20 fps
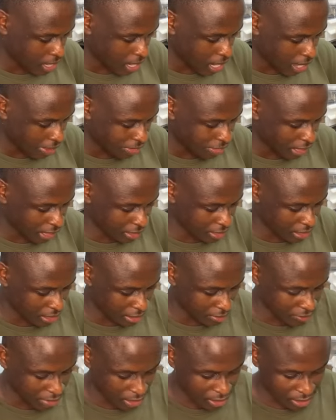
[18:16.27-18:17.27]
I think
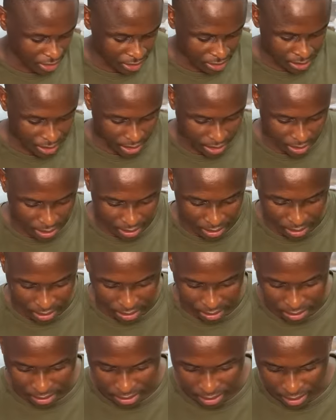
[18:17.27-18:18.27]
Sylvia cheesecake is,
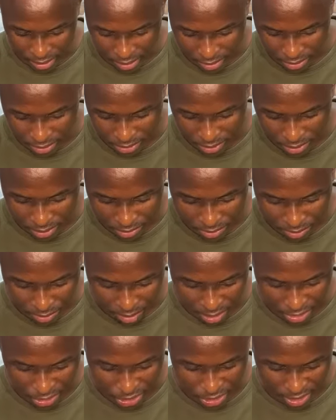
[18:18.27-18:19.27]
is, is
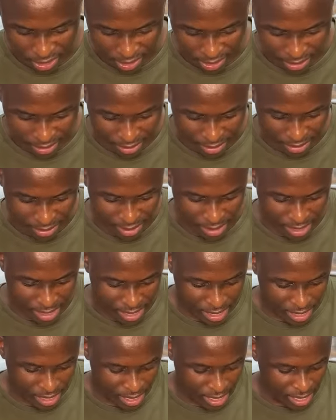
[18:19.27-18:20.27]
much nice,
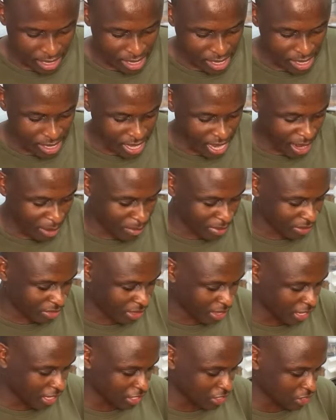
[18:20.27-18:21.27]
yummy.
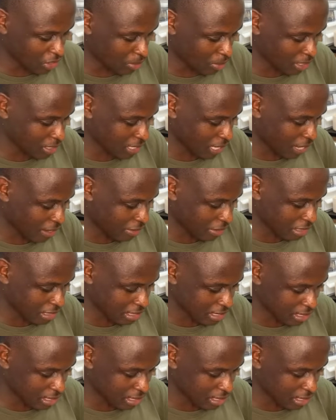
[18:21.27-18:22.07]
Thank you so much, Aris.